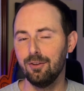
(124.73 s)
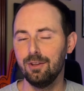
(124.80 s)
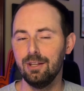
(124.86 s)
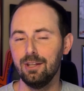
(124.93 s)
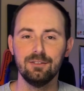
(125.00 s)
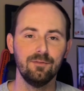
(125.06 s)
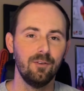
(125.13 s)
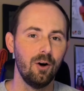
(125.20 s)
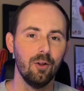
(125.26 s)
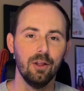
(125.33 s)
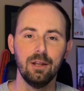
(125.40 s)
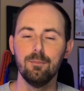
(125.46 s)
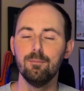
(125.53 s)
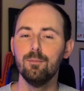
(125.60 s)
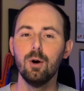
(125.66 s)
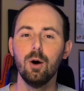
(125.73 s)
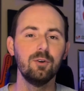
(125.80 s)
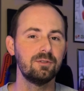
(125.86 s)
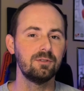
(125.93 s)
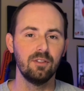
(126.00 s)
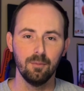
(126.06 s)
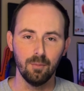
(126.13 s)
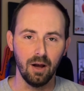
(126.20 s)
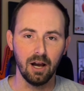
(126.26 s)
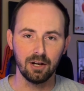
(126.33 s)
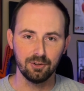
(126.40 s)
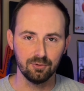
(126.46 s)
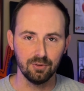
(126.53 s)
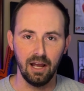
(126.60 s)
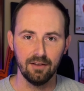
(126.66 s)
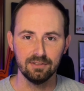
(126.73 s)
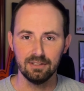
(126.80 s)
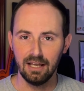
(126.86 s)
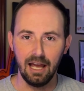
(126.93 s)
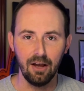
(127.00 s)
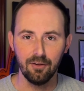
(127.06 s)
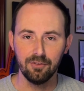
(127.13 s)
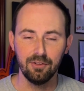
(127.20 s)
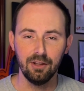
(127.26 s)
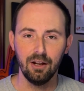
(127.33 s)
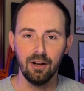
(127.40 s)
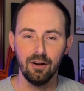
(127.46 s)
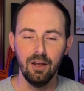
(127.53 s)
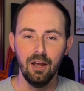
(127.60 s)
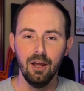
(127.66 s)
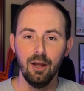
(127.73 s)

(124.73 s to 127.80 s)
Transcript: These fall in most of the mock drafts out there.